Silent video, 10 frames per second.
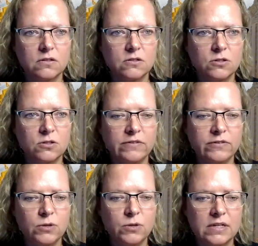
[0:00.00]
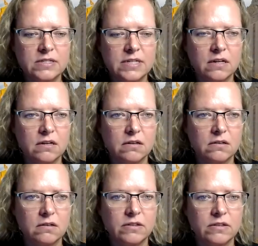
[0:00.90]
Do one of you want to take
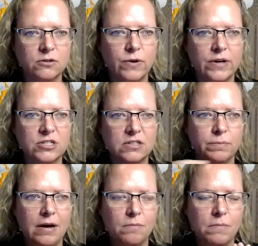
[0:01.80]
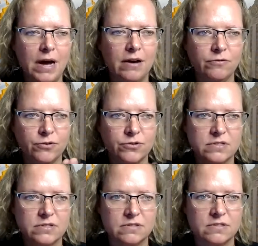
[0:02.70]
the question about mild
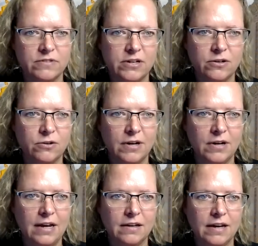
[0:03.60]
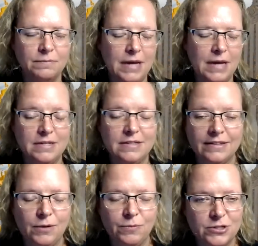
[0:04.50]
versus severe? I'm happy to take
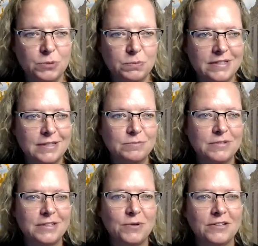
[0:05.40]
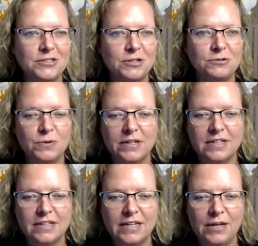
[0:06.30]
that one too, but it's up to you all. Joan, do you want
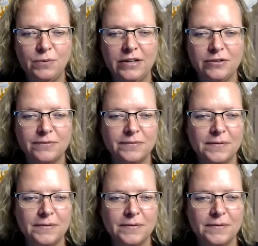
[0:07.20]
to take that one?